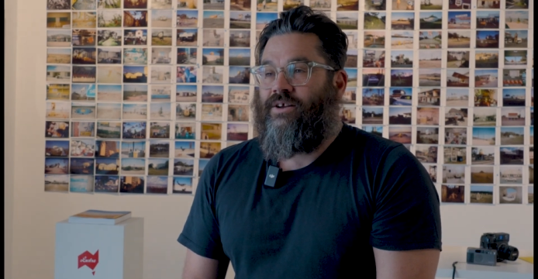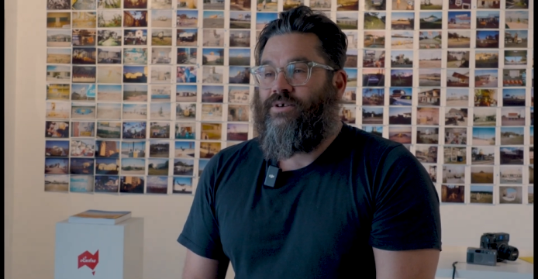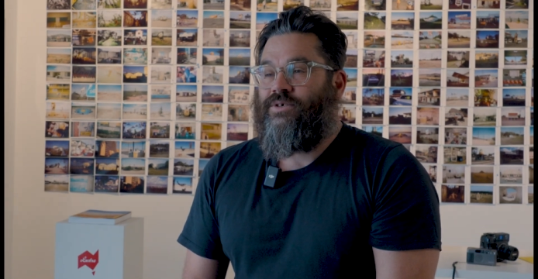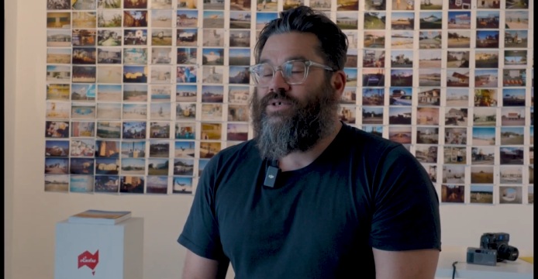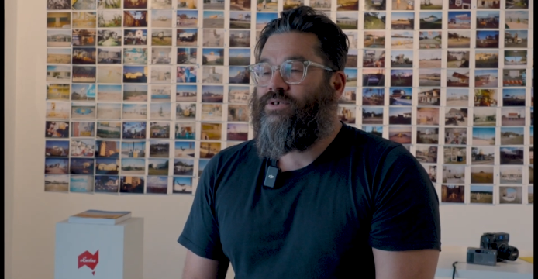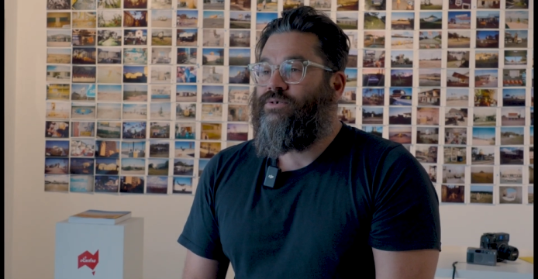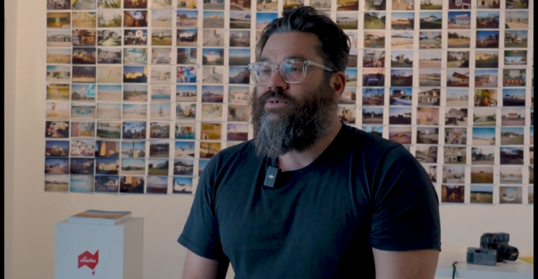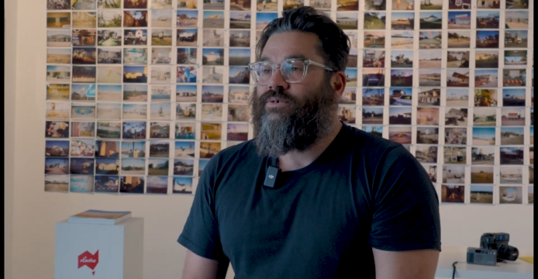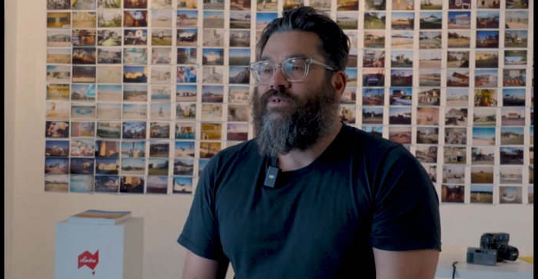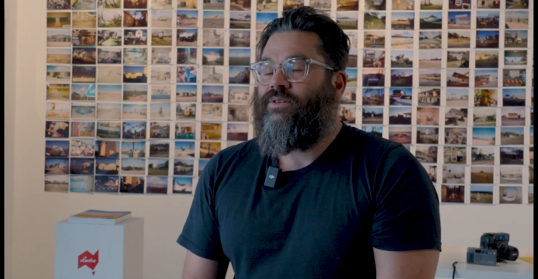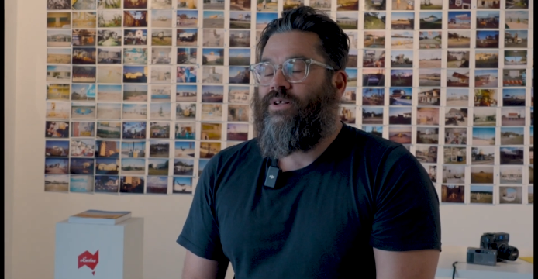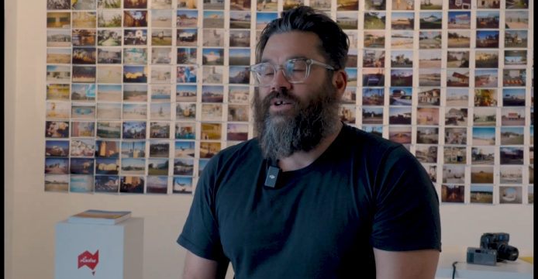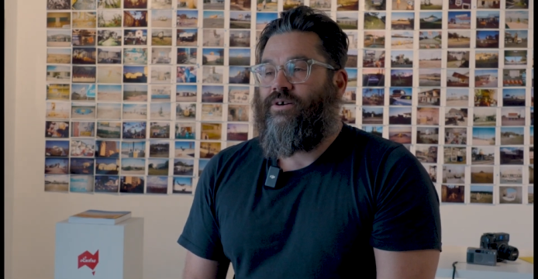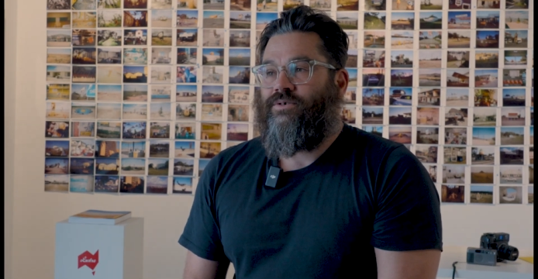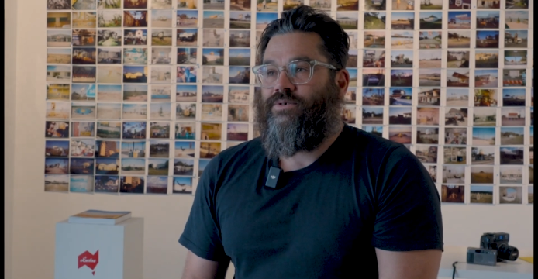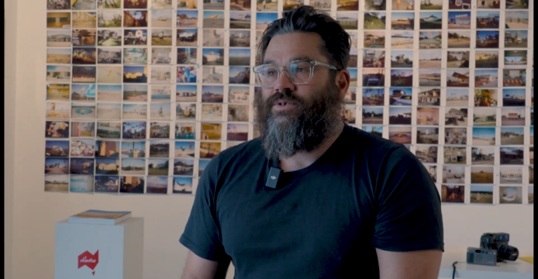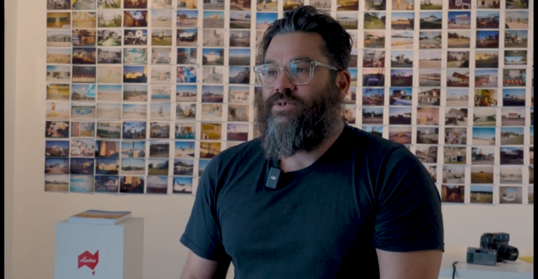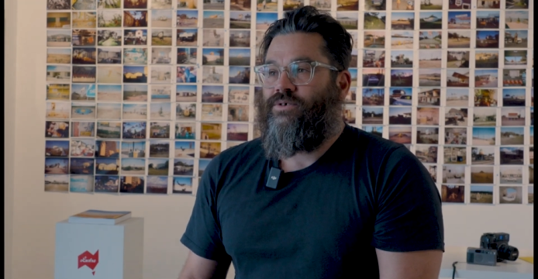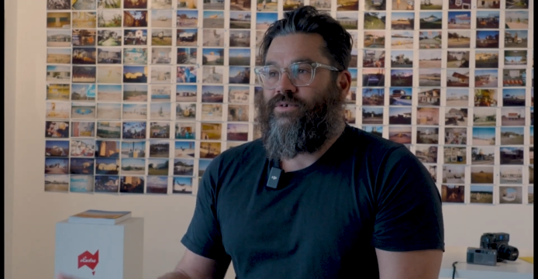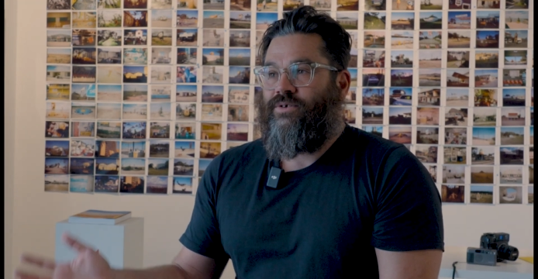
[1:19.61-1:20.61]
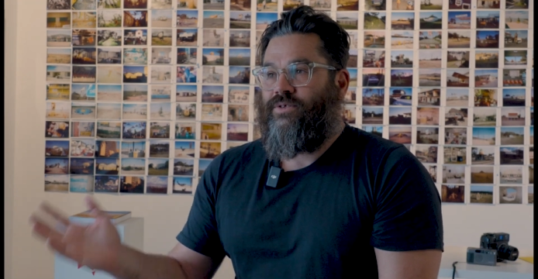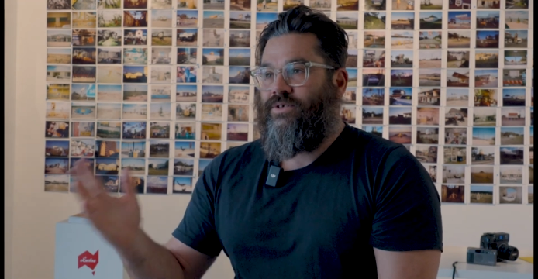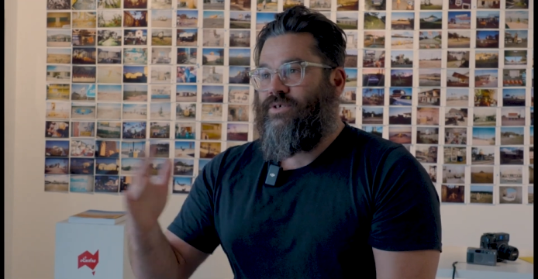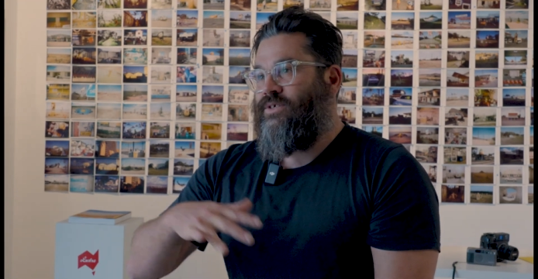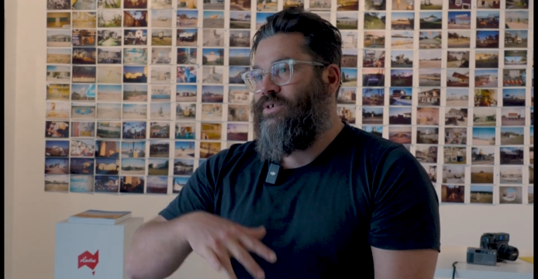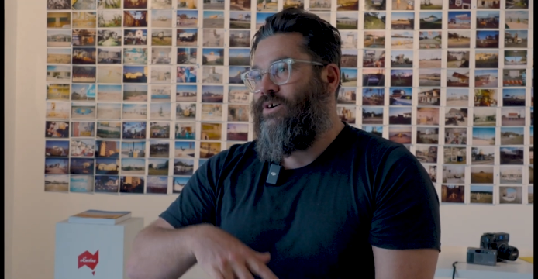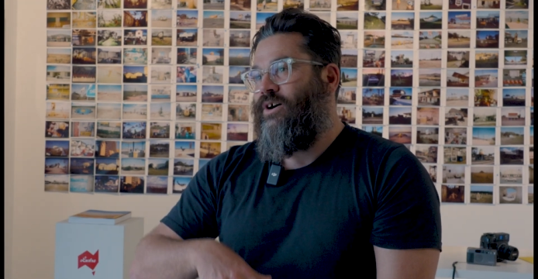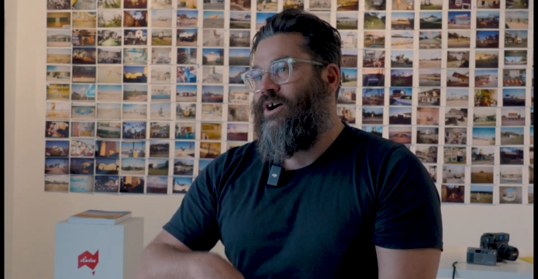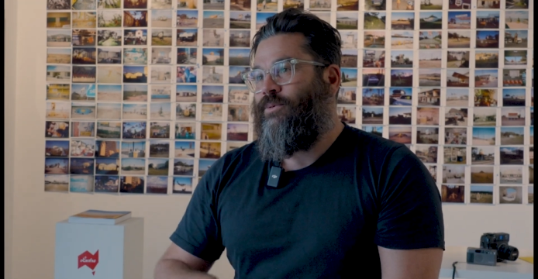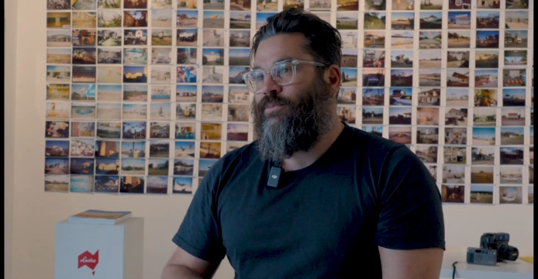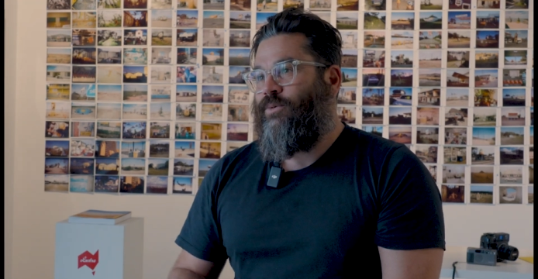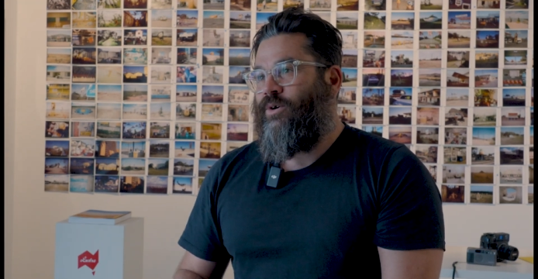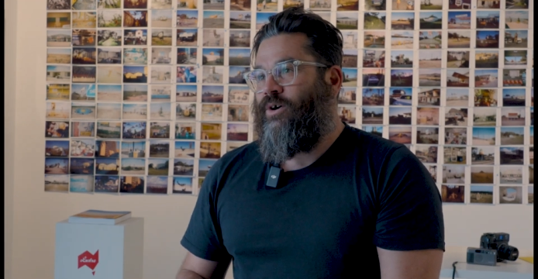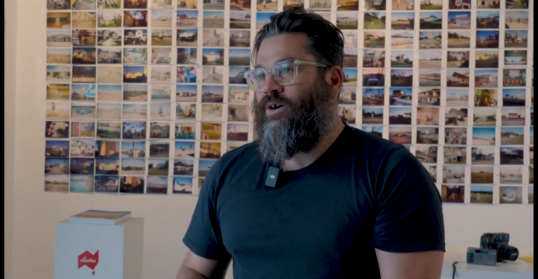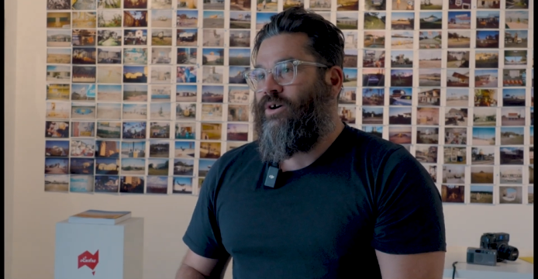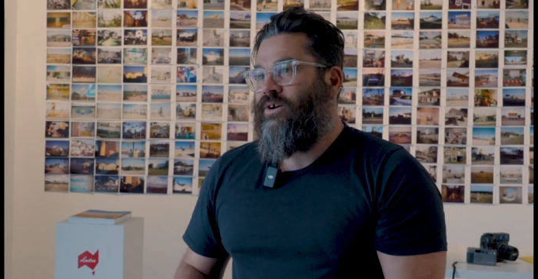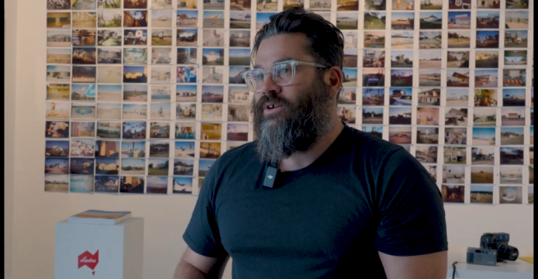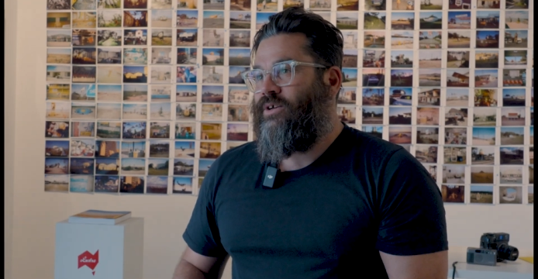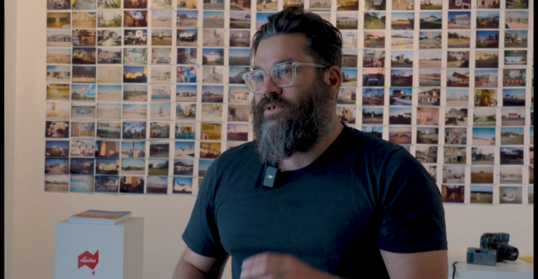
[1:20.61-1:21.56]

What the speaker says: school and I was doing design work,